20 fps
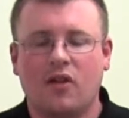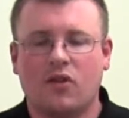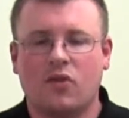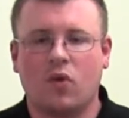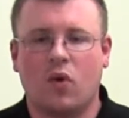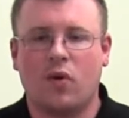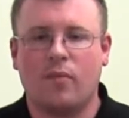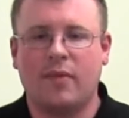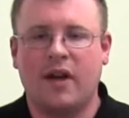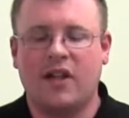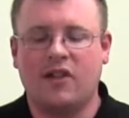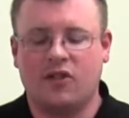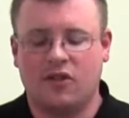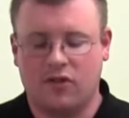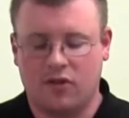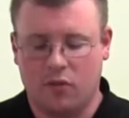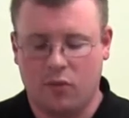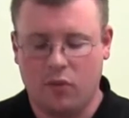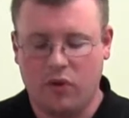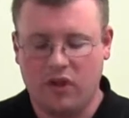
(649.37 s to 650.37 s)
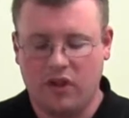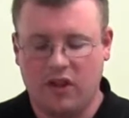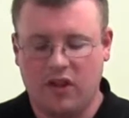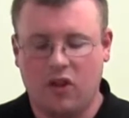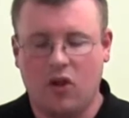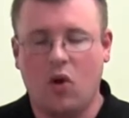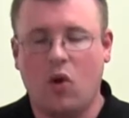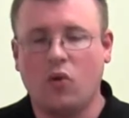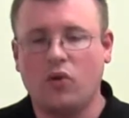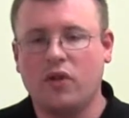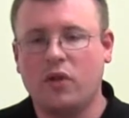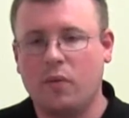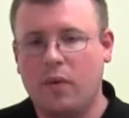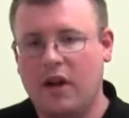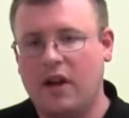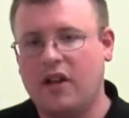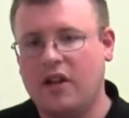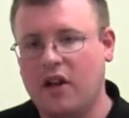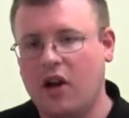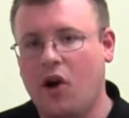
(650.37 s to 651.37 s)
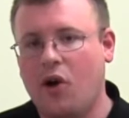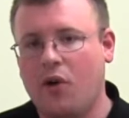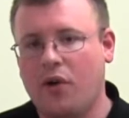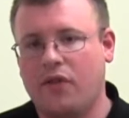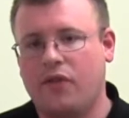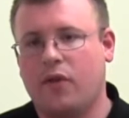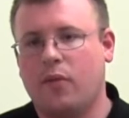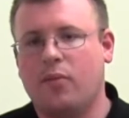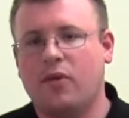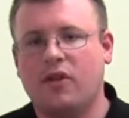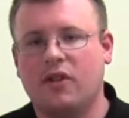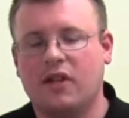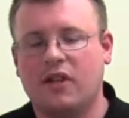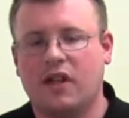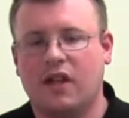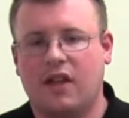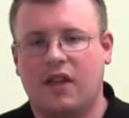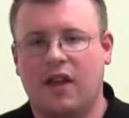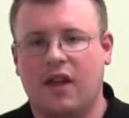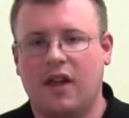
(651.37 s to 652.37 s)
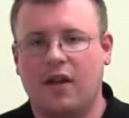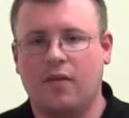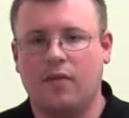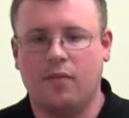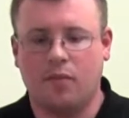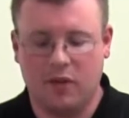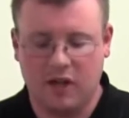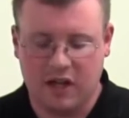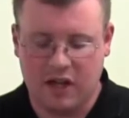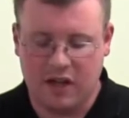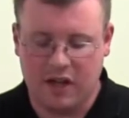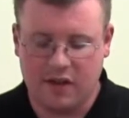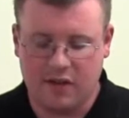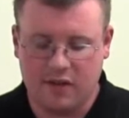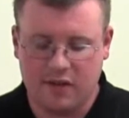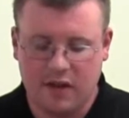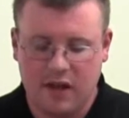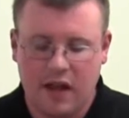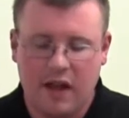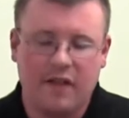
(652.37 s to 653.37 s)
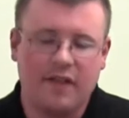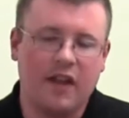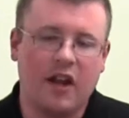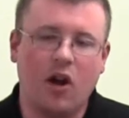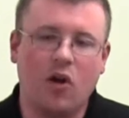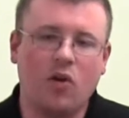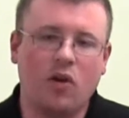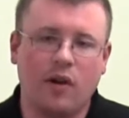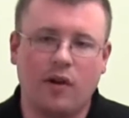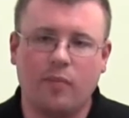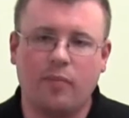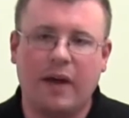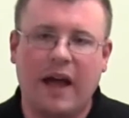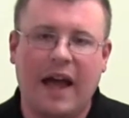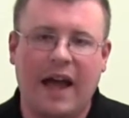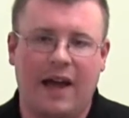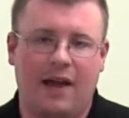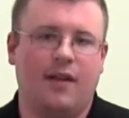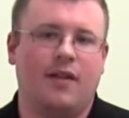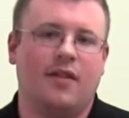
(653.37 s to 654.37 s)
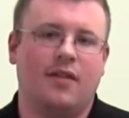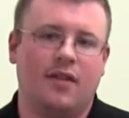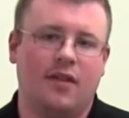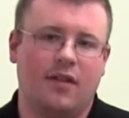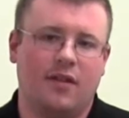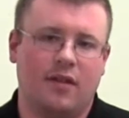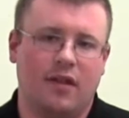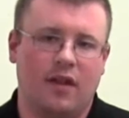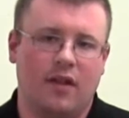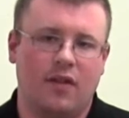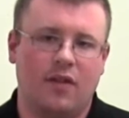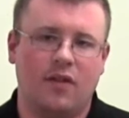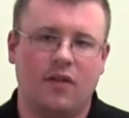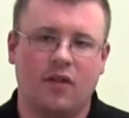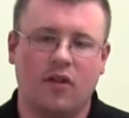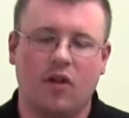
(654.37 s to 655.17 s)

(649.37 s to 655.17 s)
Storm matches are really the only way to go if you're building a kit, because they don't go bad as easy.